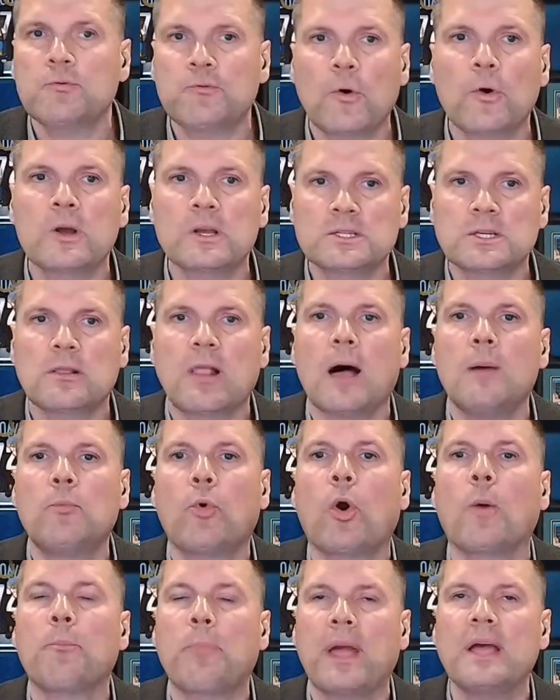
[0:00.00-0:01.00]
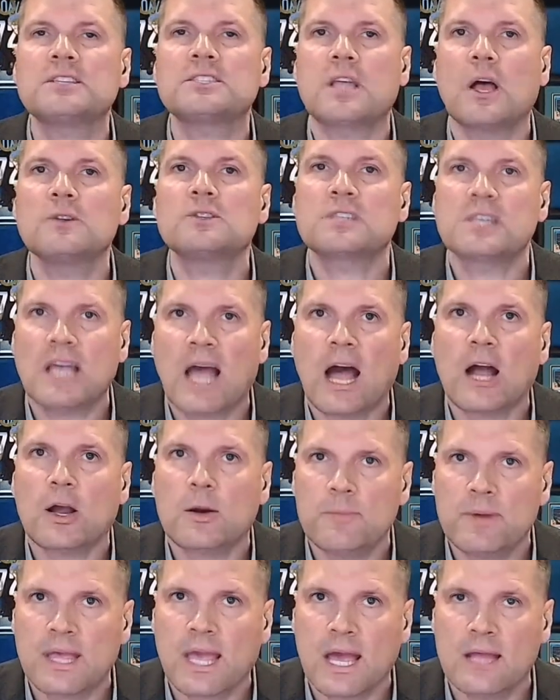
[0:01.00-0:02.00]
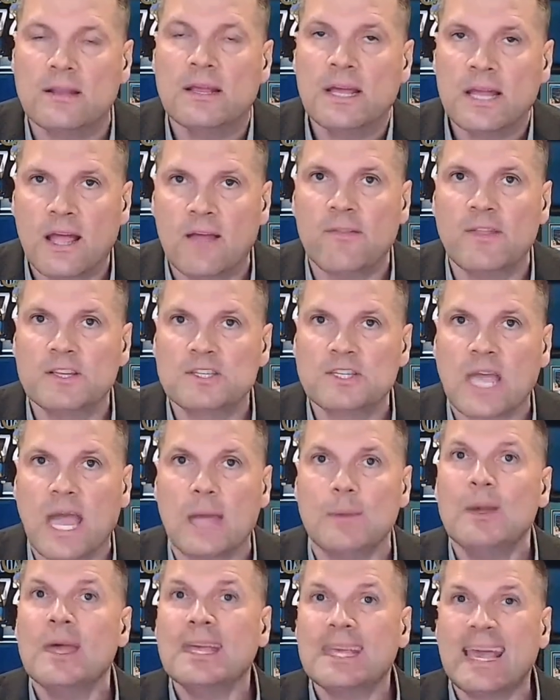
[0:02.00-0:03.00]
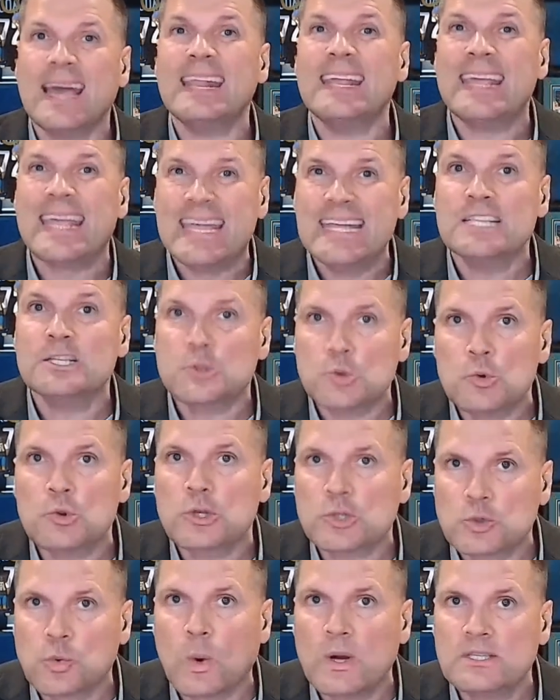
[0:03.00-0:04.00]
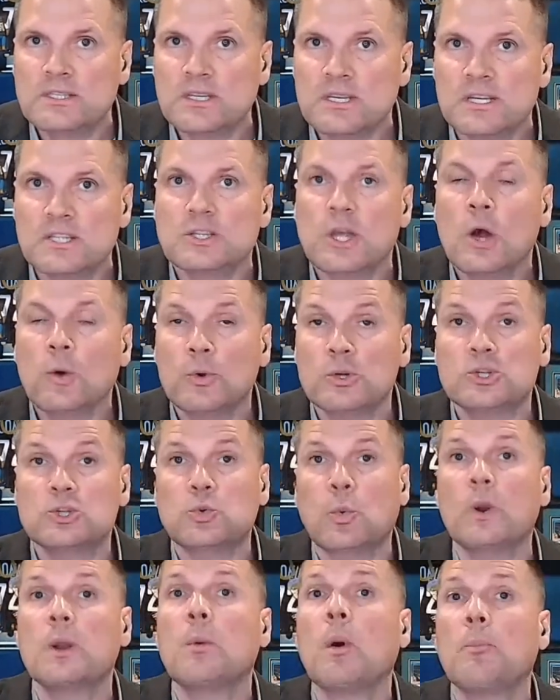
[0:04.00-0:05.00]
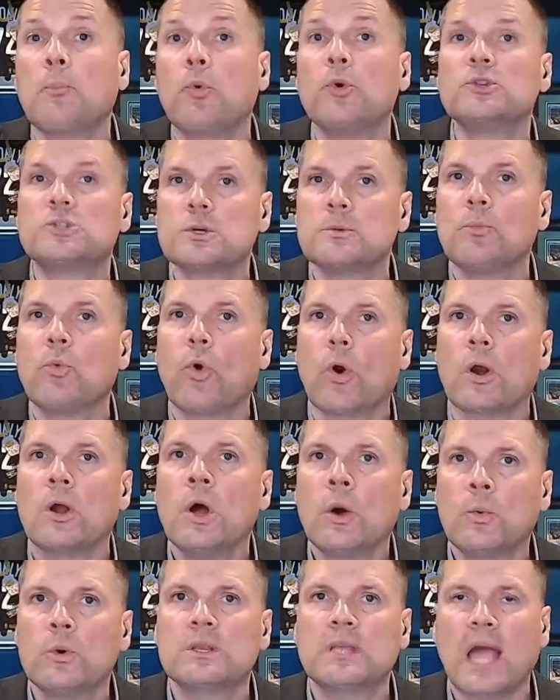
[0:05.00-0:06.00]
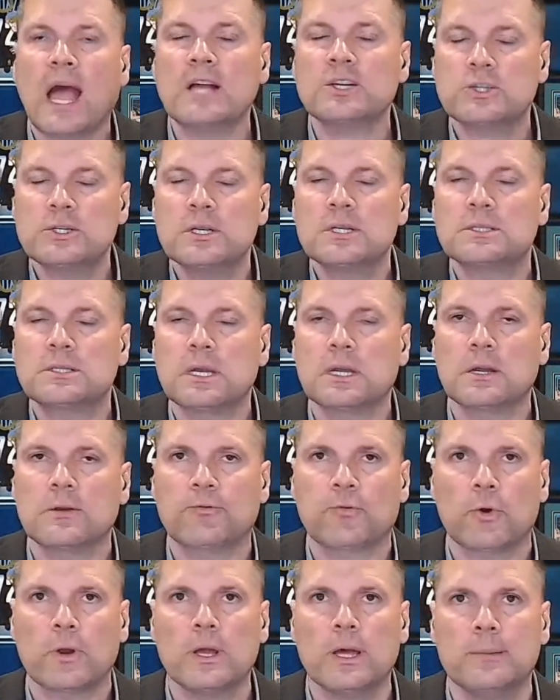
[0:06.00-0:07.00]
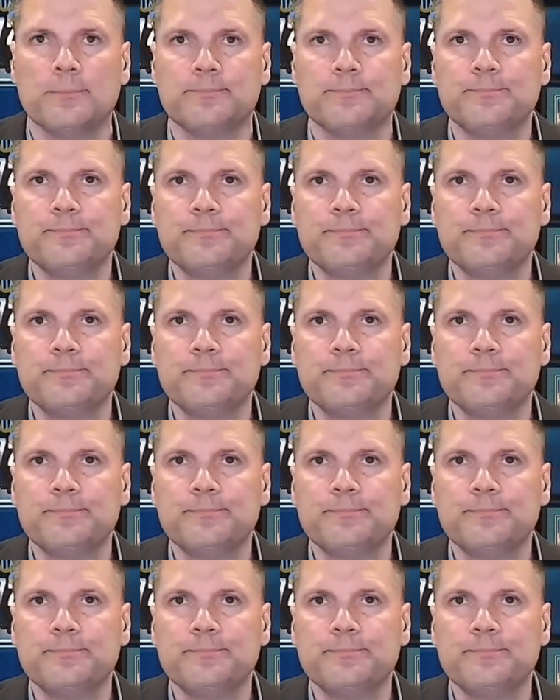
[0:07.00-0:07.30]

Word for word: would focus a lot more on Pascal Siakam again in this game, Get Getting into the twenties, which twenty-one points or more would cash in a ticket for him.